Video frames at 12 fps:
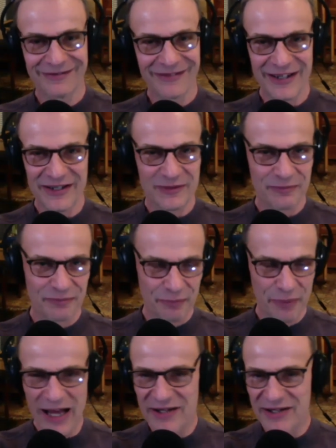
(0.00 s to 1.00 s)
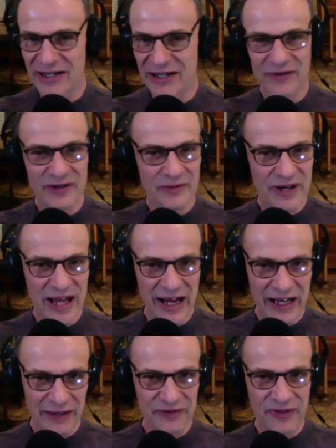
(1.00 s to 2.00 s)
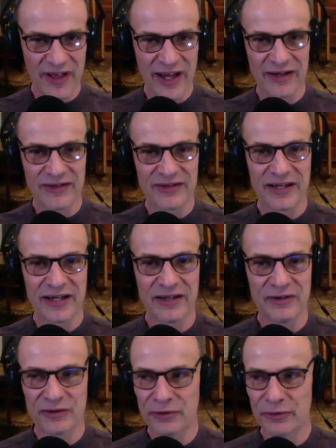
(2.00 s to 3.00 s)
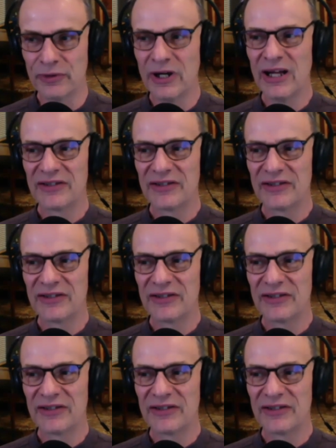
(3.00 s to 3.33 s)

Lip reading: these positive and negative things into